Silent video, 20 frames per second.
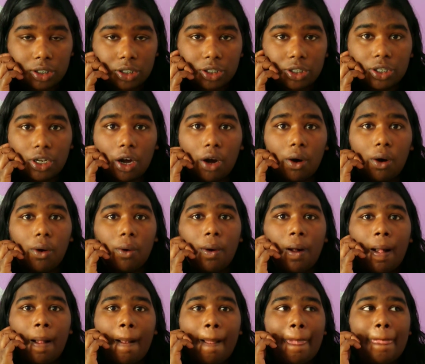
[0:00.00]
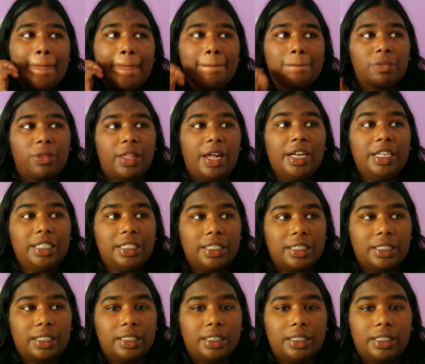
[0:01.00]
So let's
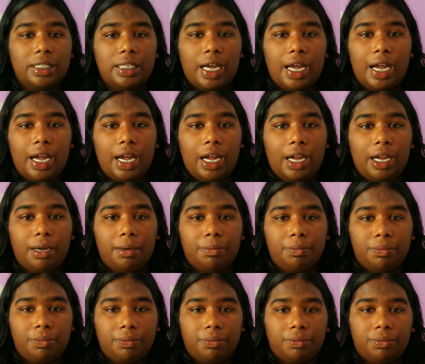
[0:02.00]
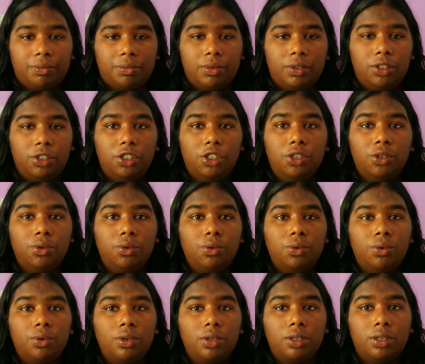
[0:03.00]
say
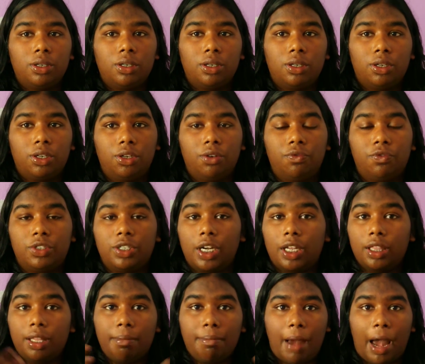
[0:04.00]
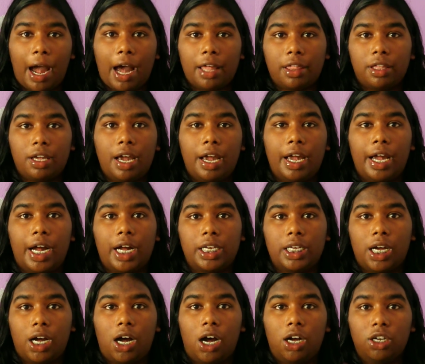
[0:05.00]
you've done the math,
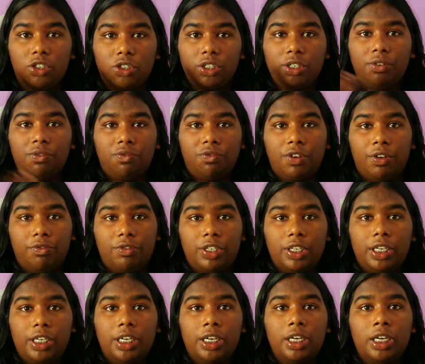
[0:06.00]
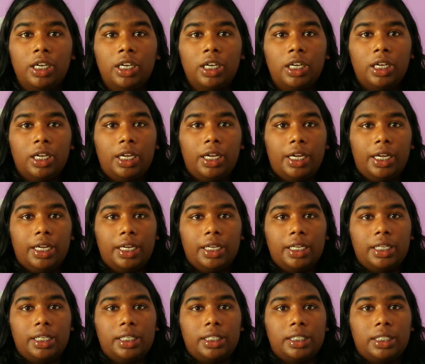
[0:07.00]
and $150
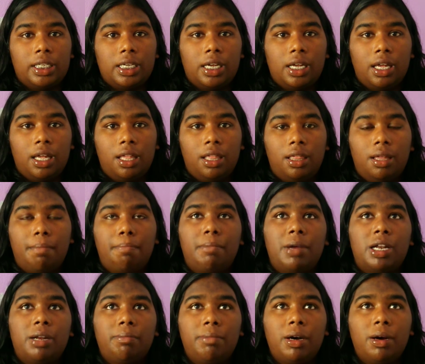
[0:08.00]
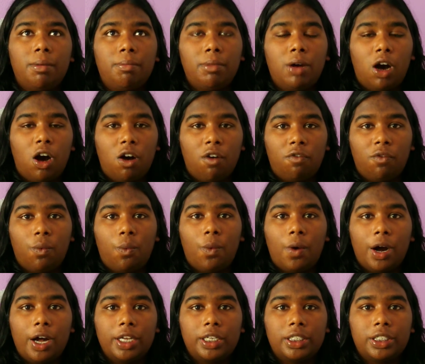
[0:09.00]
is the minimum of
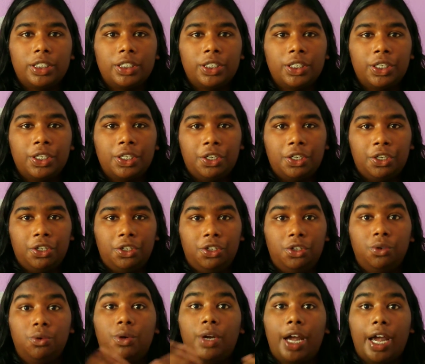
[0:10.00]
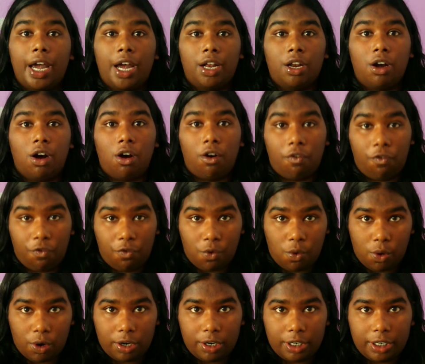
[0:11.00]
what you can
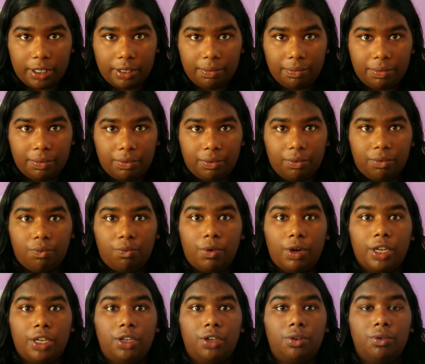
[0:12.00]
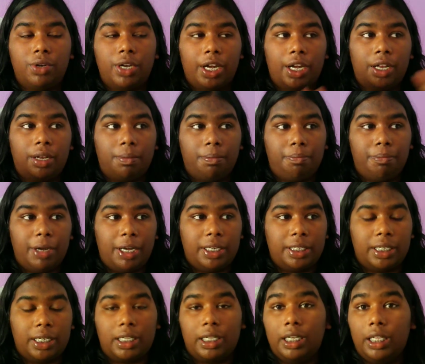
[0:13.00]
afford, what you can
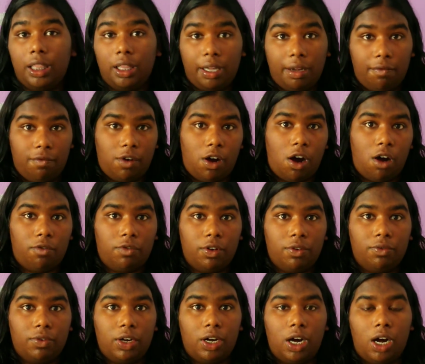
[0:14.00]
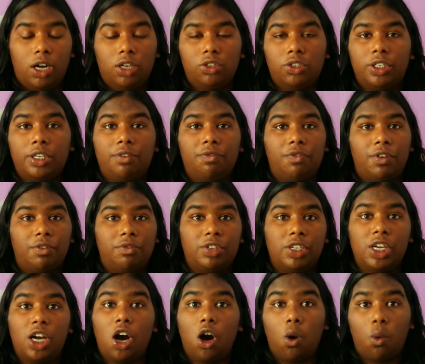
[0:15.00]
basically live off of,
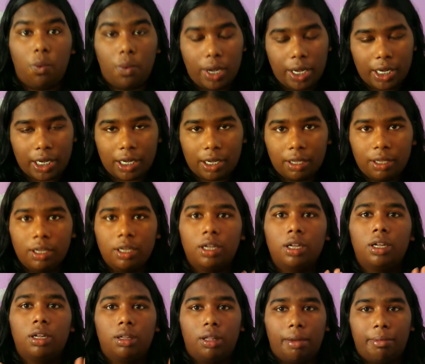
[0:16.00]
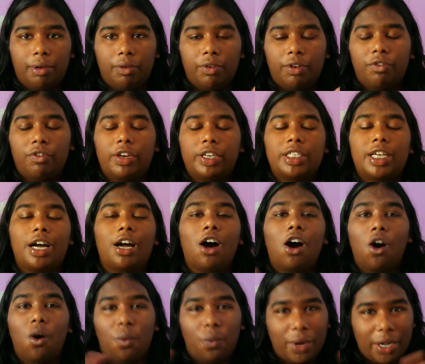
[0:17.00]
$150 a week. Let me rephrase that.
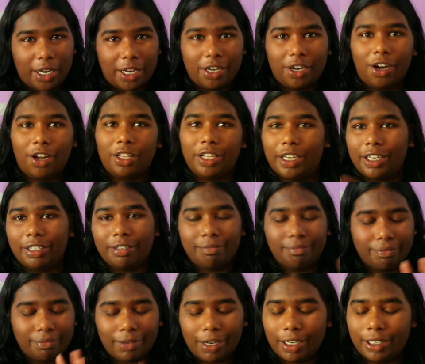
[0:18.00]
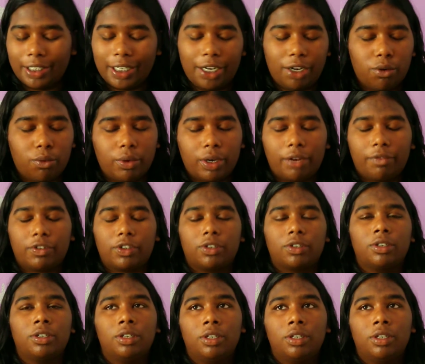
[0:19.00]
A week, not like a day or whatever.